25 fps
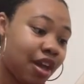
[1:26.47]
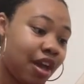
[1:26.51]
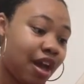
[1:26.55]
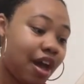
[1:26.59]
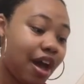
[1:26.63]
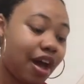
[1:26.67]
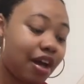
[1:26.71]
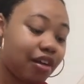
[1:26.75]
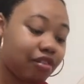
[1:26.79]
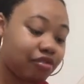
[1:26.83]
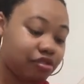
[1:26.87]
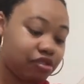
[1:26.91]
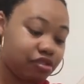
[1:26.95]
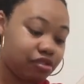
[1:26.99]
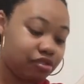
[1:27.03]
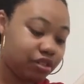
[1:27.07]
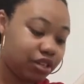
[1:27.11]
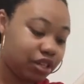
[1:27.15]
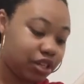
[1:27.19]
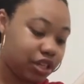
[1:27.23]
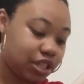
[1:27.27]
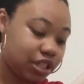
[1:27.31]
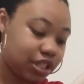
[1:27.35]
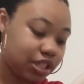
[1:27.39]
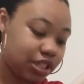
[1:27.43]
I don't know, it
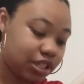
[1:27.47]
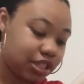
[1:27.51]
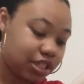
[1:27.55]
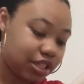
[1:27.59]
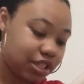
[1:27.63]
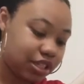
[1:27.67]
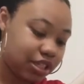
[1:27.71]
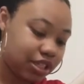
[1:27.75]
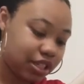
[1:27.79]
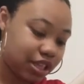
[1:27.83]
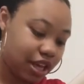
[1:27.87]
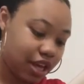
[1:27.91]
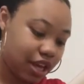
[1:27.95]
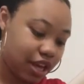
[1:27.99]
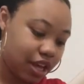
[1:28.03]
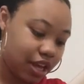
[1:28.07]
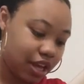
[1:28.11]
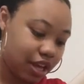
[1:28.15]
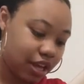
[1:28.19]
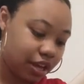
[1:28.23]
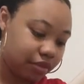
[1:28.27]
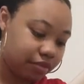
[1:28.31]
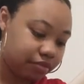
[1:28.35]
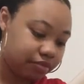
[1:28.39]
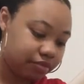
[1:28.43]
doesn't say.
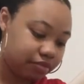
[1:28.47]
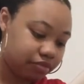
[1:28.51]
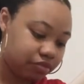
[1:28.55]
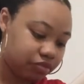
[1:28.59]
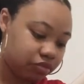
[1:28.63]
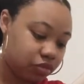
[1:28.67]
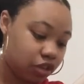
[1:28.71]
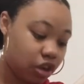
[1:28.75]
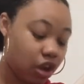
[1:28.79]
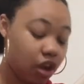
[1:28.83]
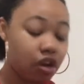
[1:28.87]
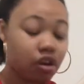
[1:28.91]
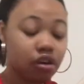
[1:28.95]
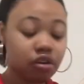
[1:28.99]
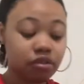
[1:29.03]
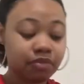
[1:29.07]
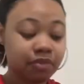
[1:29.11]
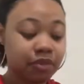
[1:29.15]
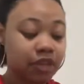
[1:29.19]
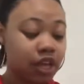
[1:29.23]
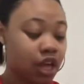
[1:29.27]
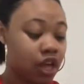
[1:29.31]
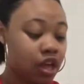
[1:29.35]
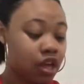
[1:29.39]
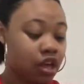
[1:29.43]
Oh,
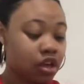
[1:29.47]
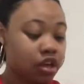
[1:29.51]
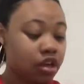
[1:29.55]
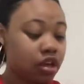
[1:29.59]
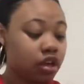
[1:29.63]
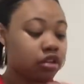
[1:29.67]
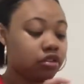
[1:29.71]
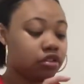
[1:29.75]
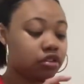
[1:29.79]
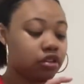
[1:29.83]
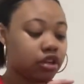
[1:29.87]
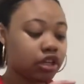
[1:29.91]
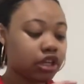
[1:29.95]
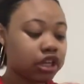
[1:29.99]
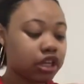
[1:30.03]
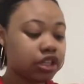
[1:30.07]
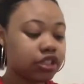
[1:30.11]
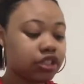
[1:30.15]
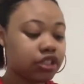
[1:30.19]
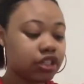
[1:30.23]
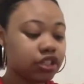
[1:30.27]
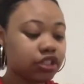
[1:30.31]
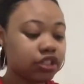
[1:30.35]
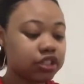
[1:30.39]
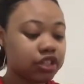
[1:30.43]
look, it
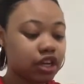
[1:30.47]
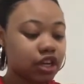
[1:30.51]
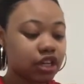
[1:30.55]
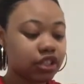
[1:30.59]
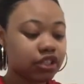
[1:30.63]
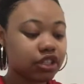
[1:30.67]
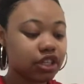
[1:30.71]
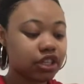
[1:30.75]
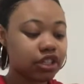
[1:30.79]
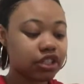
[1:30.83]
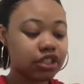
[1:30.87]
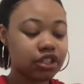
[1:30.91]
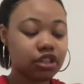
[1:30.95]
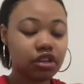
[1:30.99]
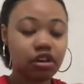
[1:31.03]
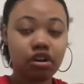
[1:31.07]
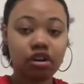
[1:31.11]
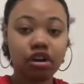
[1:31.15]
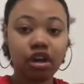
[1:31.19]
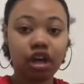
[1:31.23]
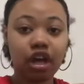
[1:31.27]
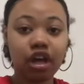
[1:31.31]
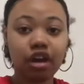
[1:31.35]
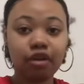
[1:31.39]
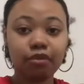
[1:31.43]
says not tested on
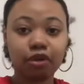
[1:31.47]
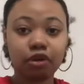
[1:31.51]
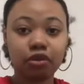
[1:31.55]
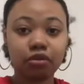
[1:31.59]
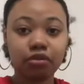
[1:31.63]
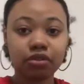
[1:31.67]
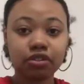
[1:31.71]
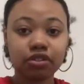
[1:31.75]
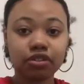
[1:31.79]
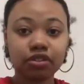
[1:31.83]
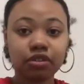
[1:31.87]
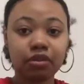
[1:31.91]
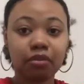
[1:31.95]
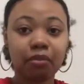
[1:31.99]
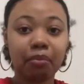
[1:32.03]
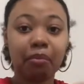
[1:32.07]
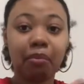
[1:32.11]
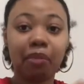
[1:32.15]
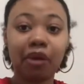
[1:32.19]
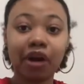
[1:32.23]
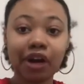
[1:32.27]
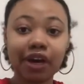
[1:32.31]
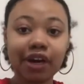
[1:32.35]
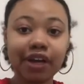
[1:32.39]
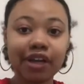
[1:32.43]
animals,
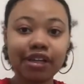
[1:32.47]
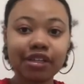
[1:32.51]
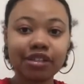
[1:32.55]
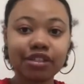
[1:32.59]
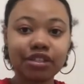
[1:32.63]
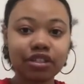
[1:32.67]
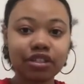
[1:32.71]
but